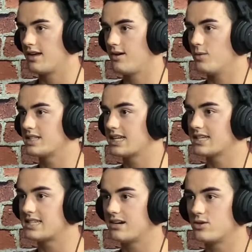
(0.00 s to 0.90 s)
Once it gets
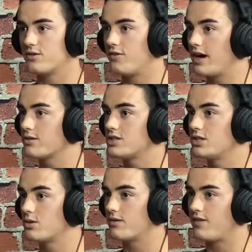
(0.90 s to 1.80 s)
down to a final
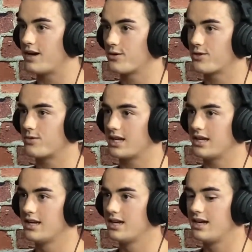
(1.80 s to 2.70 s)
2 or a final 3,
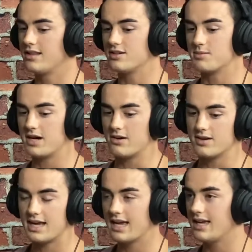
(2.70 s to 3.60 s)
there's about
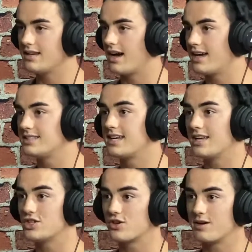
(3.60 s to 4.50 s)
8, 9, 10
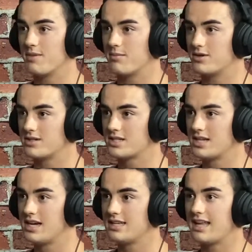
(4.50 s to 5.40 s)
jury members.
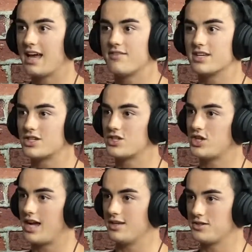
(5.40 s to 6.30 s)
They have an
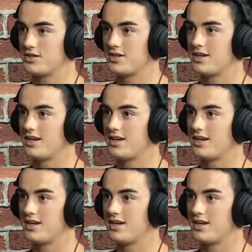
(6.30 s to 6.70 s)
exchange.